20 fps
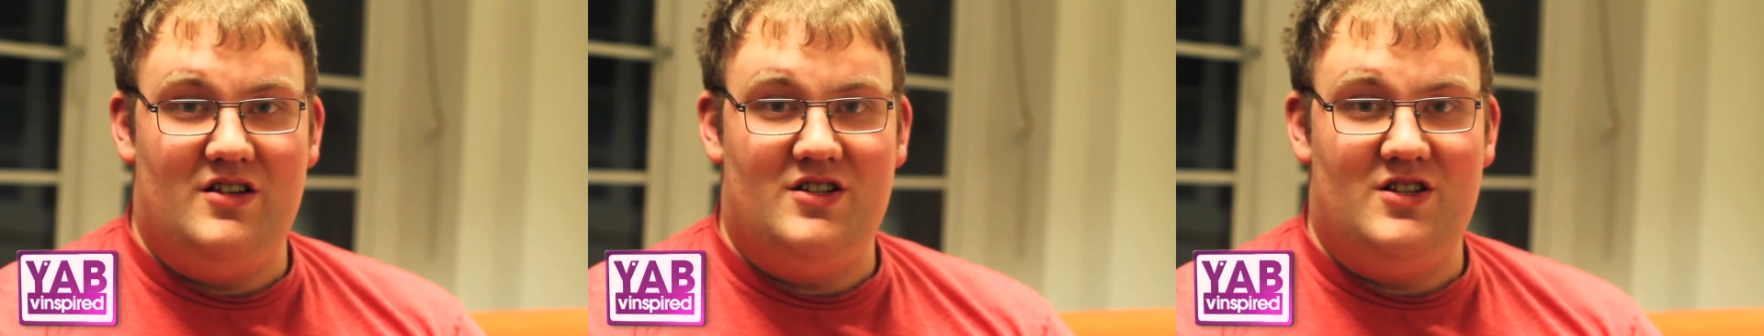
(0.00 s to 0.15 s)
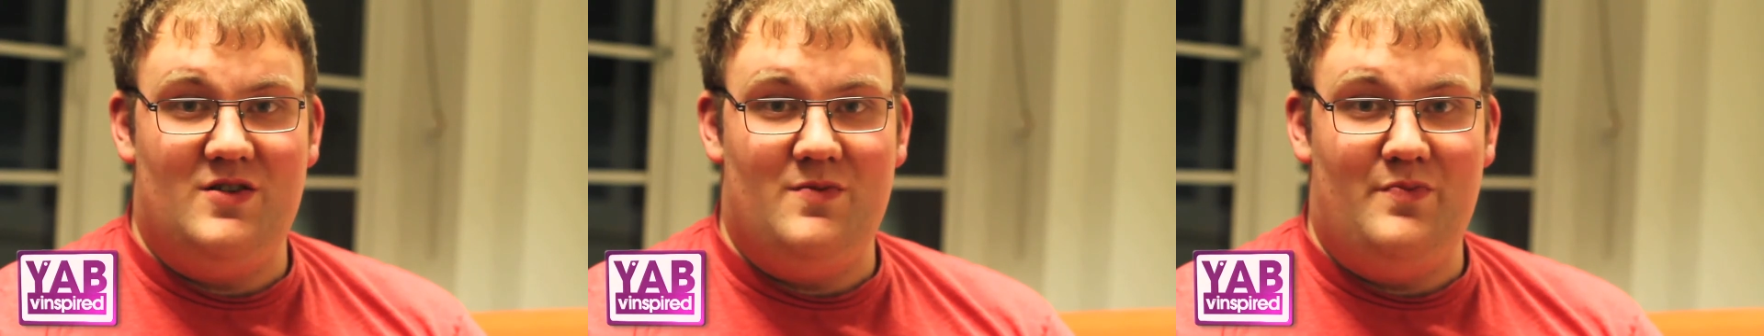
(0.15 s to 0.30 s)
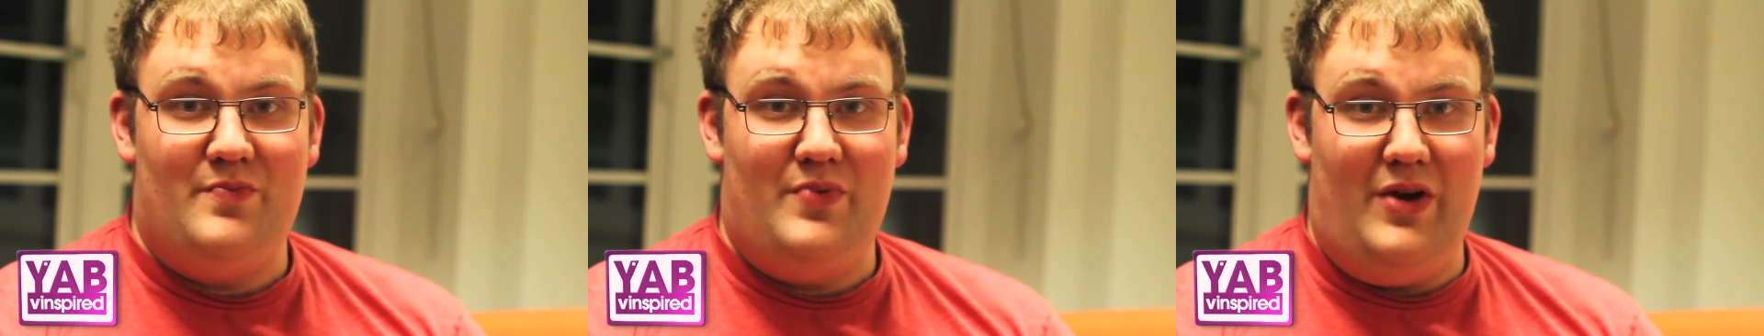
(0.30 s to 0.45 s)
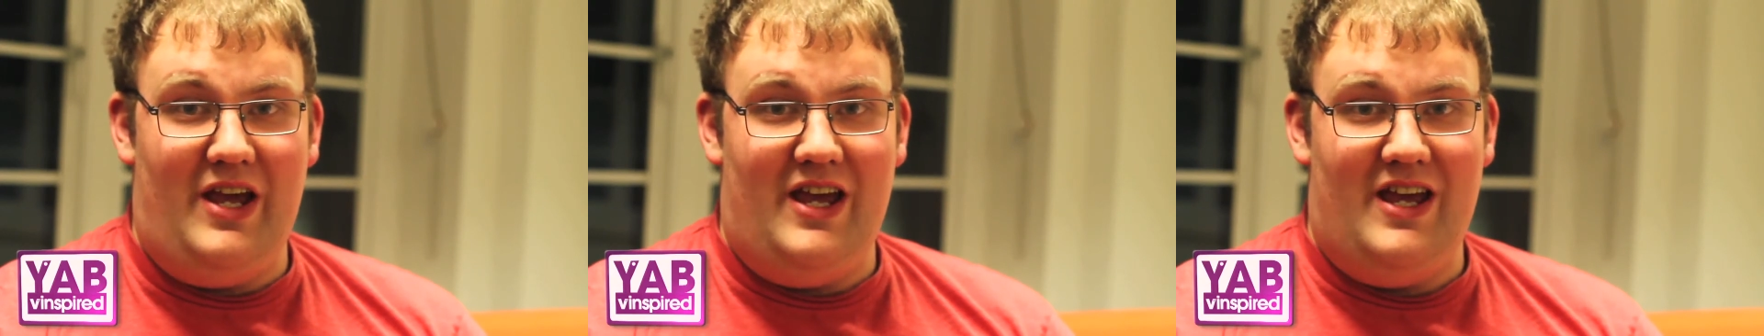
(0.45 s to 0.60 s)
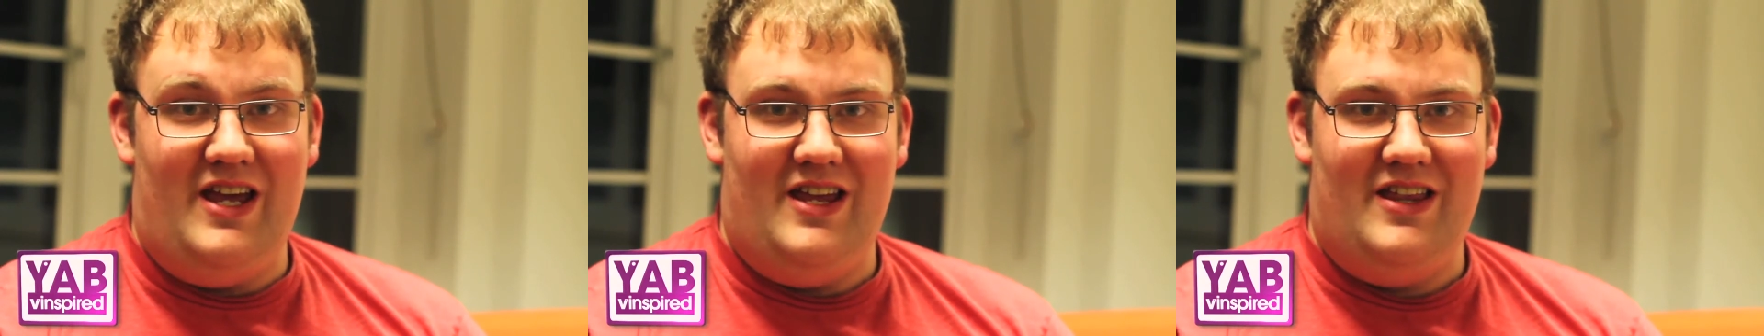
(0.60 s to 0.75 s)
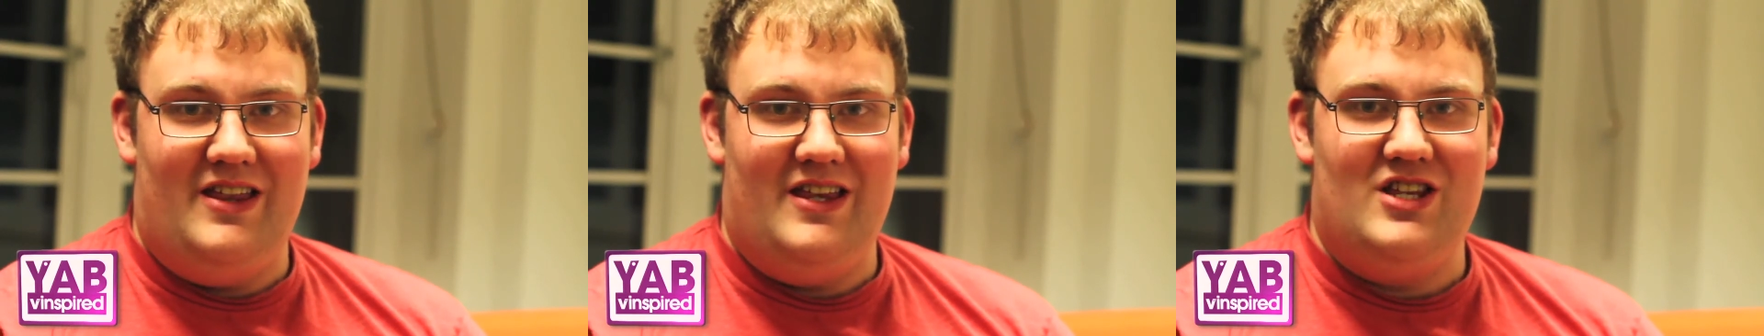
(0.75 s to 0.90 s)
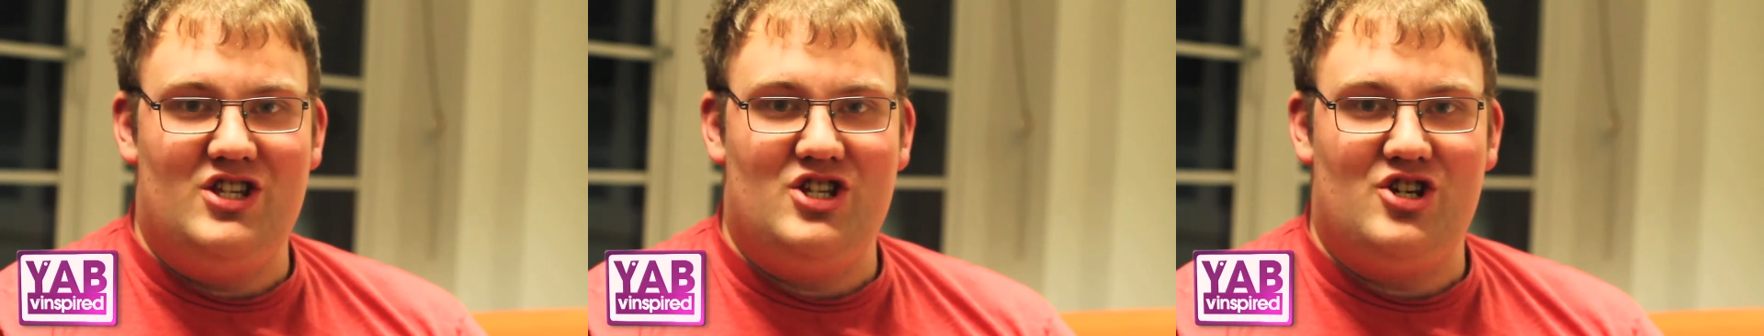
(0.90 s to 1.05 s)
to be
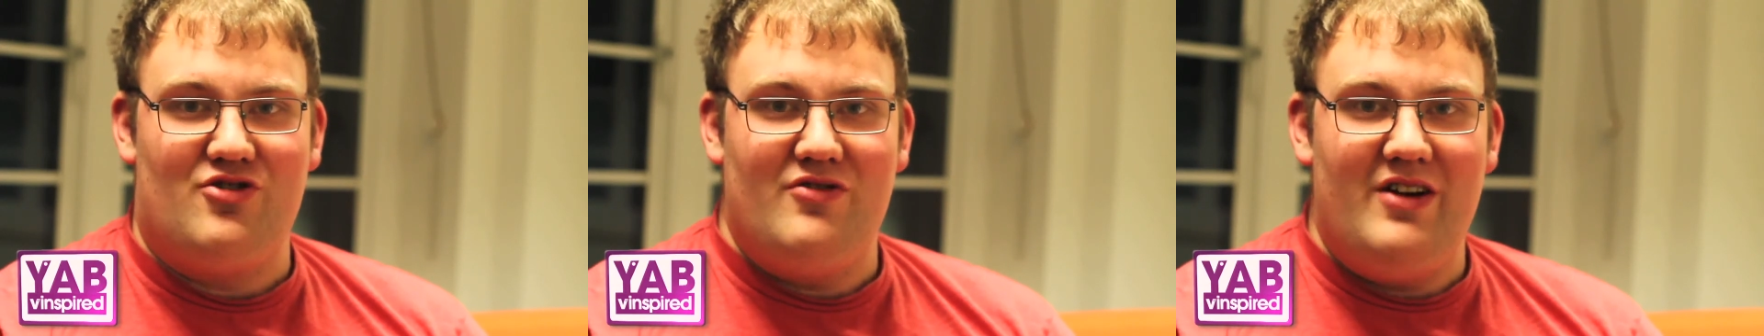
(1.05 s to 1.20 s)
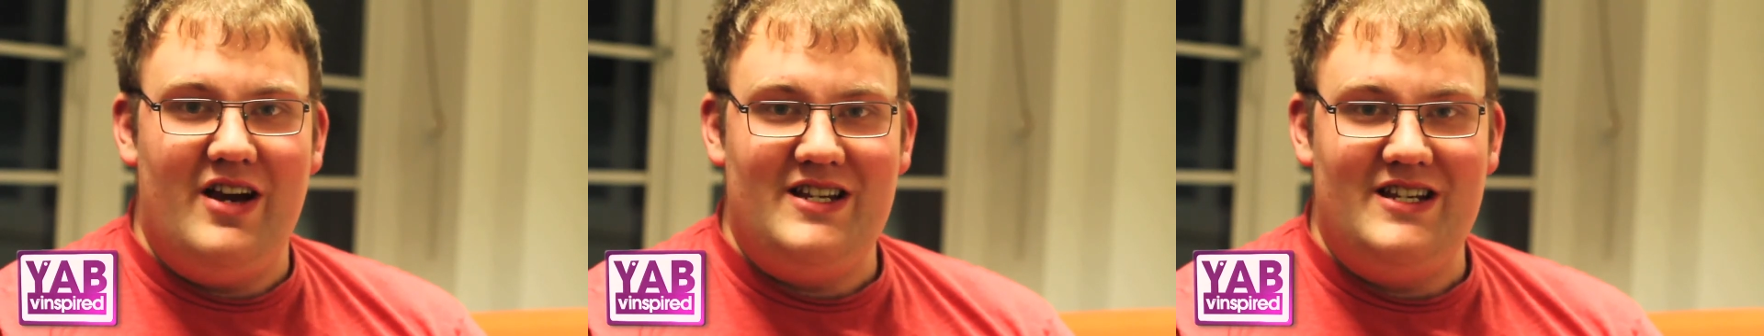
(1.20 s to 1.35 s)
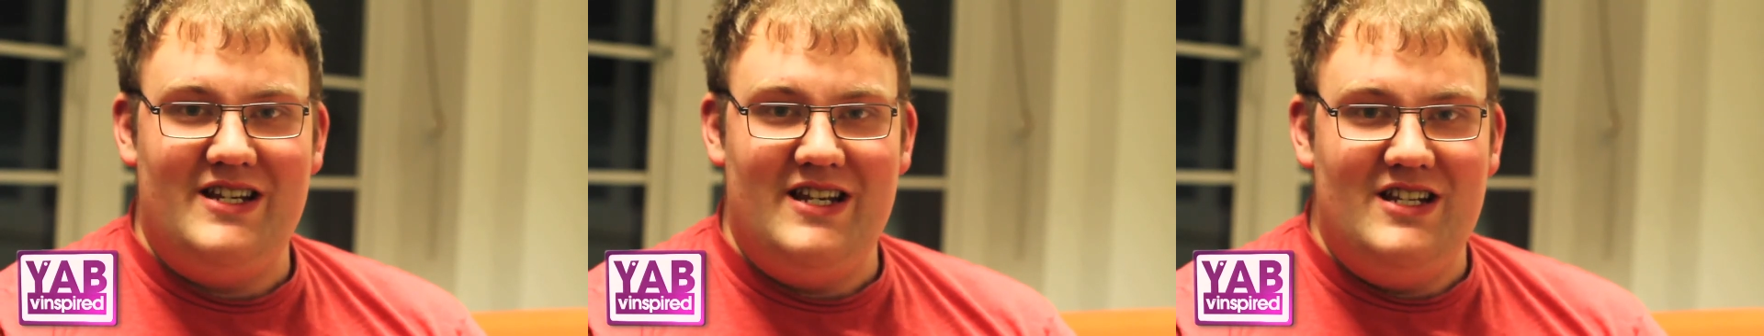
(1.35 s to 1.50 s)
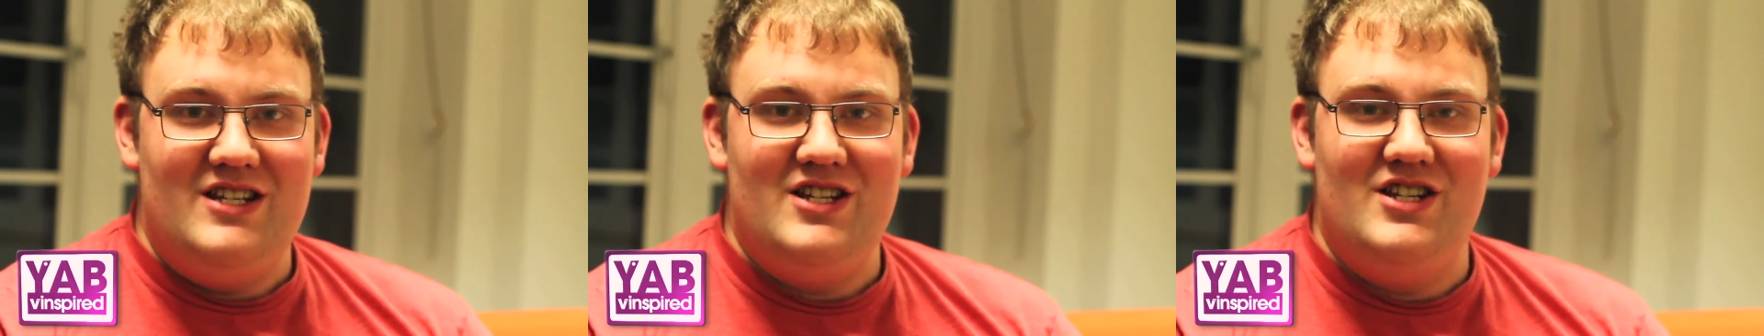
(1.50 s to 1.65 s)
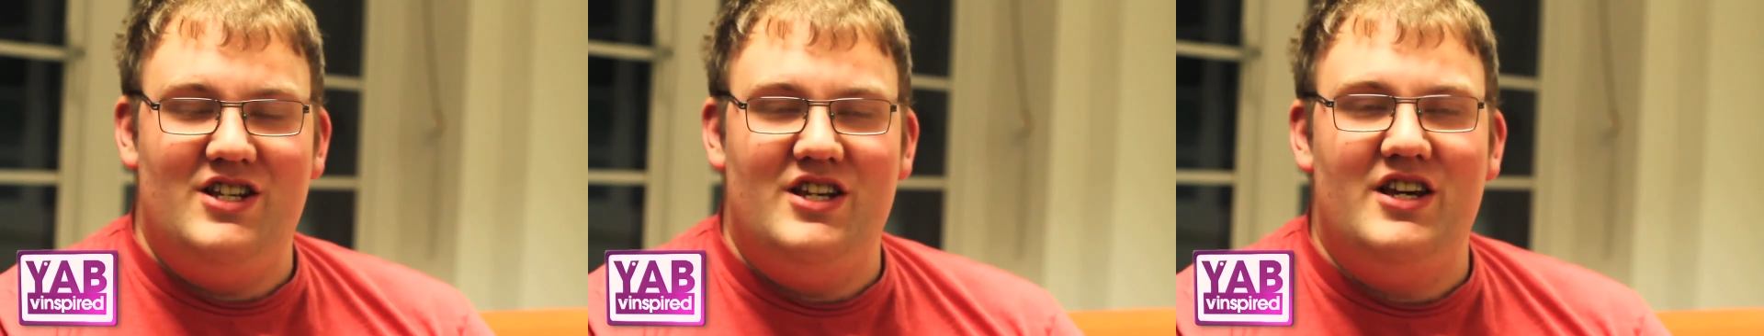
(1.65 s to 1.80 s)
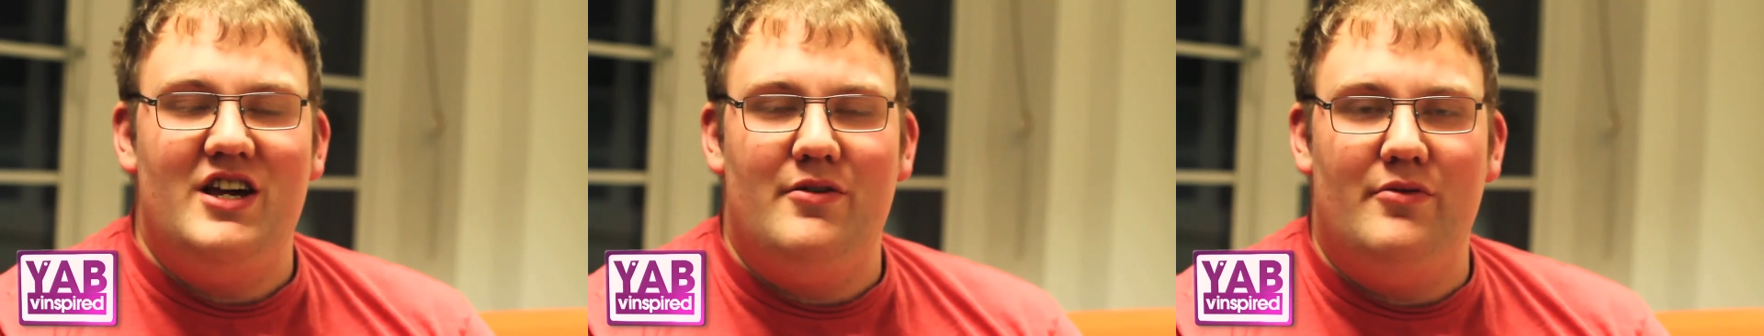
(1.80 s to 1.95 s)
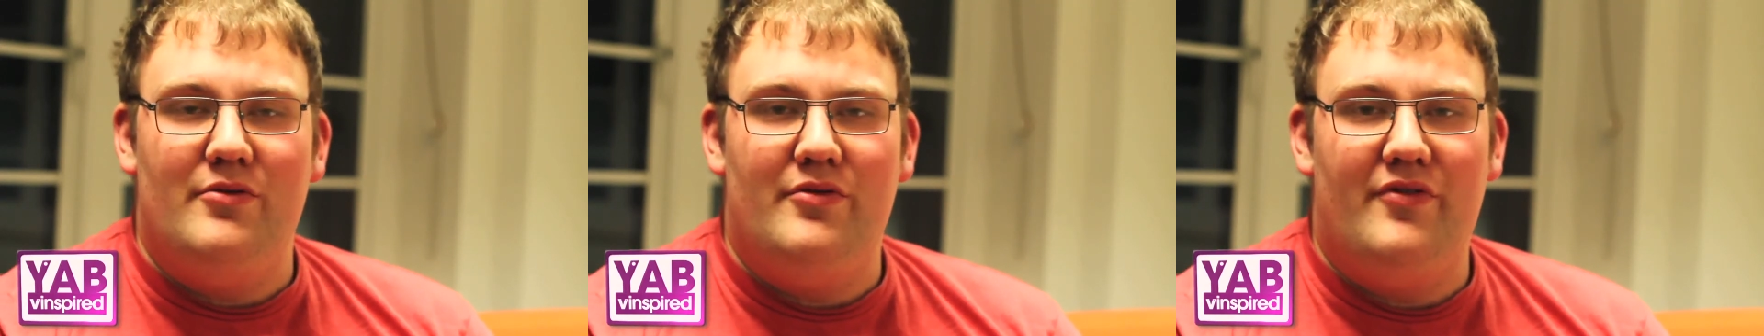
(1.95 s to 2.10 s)
integrated into the
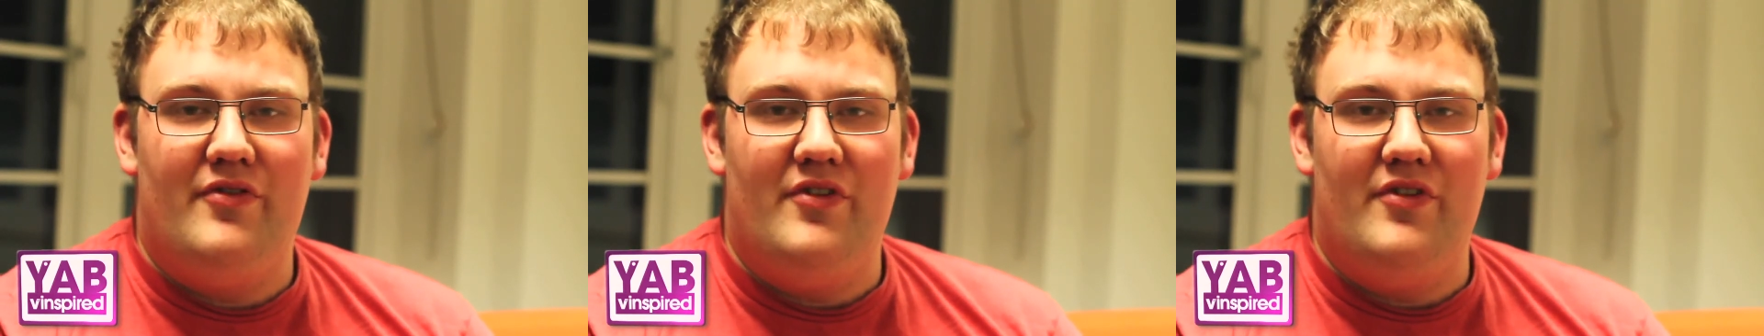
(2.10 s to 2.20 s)
youth.